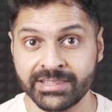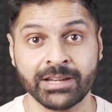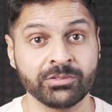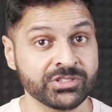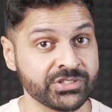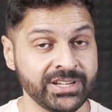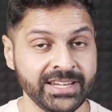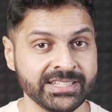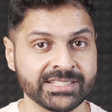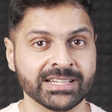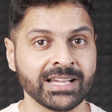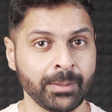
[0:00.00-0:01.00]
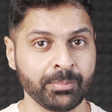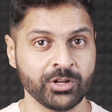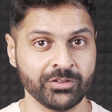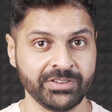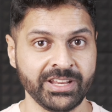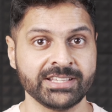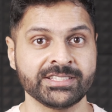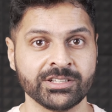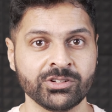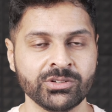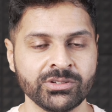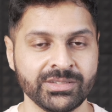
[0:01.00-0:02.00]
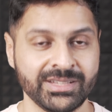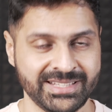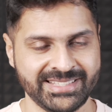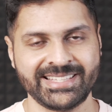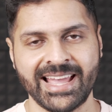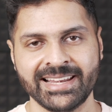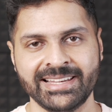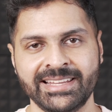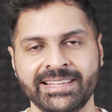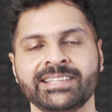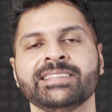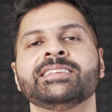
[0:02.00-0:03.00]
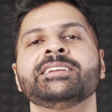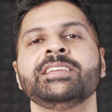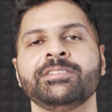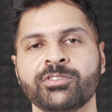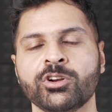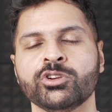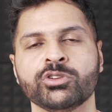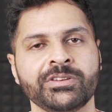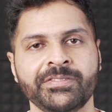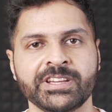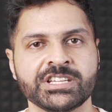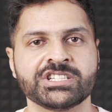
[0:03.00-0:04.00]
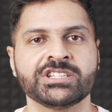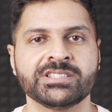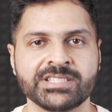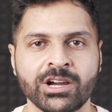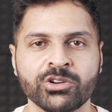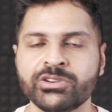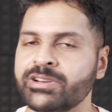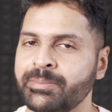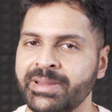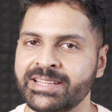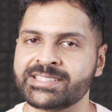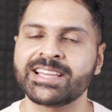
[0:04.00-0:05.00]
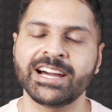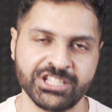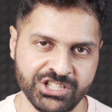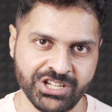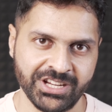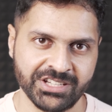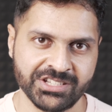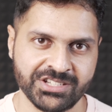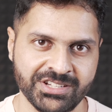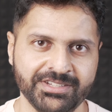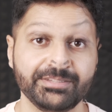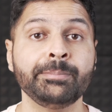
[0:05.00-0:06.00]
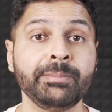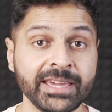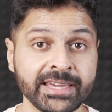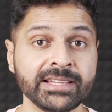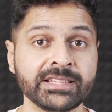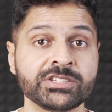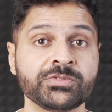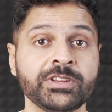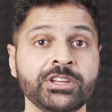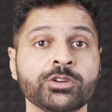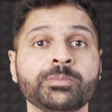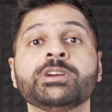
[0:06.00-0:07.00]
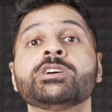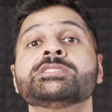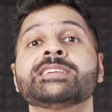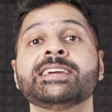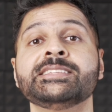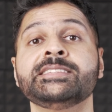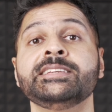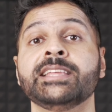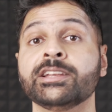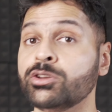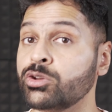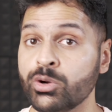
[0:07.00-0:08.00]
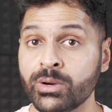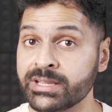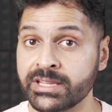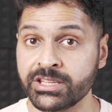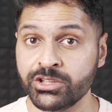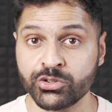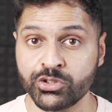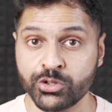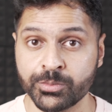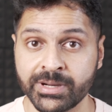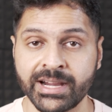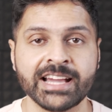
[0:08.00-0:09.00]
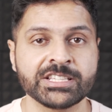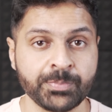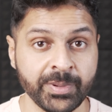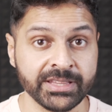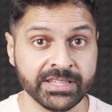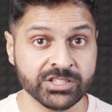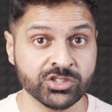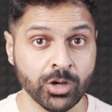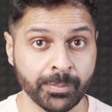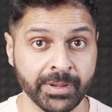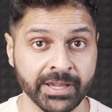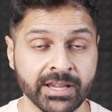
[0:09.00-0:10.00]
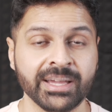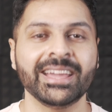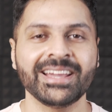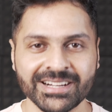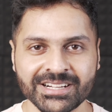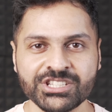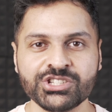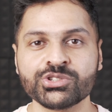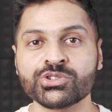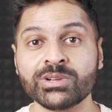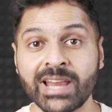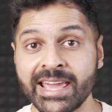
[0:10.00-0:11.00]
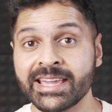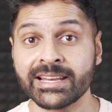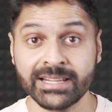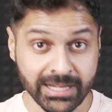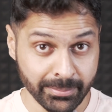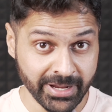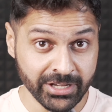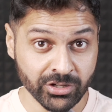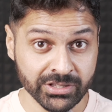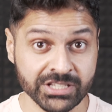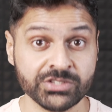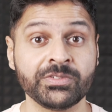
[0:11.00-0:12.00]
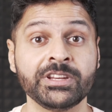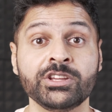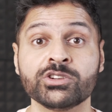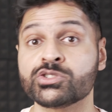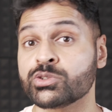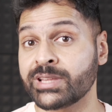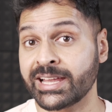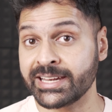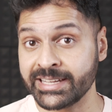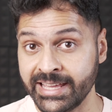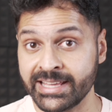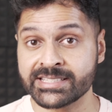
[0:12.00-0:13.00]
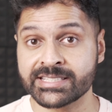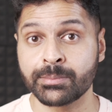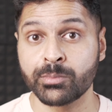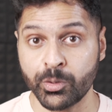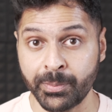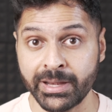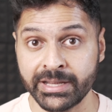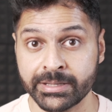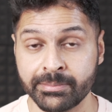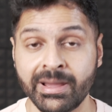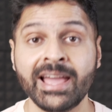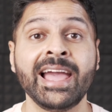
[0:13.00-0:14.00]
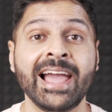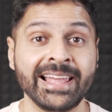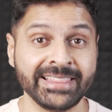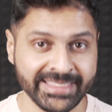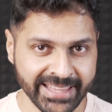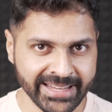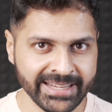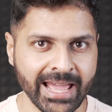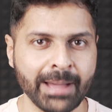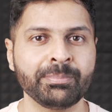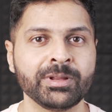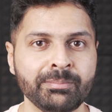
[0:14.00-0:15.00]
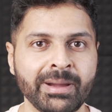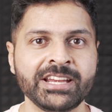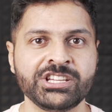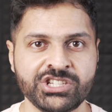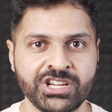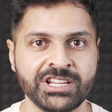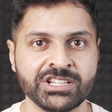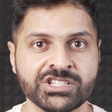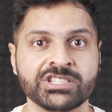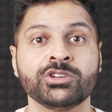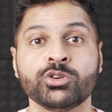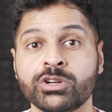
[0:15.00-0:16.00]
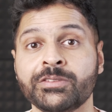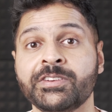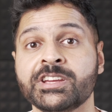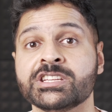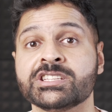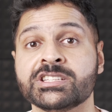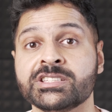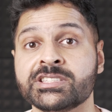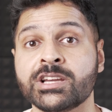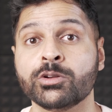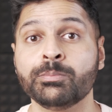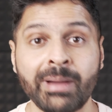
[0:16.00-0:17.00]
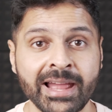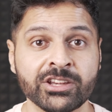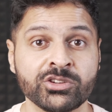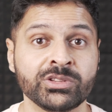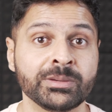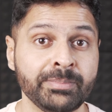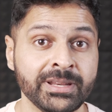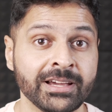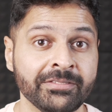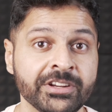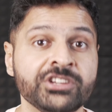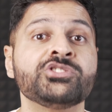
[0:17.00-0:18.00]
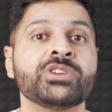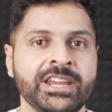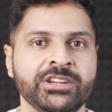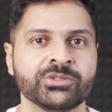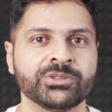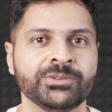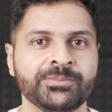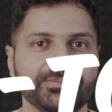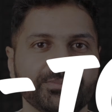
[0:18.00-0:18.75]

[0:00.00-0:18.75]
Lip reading: that was released a couple of days ago, but sadly, the default notification sound remains unchanged. I'm making this video because I see that no other YouTuber has picked this topic. I urge you to like and comment on this video so that it gains some momentum, and then Apple might change the notification sound back to the beloved tritone.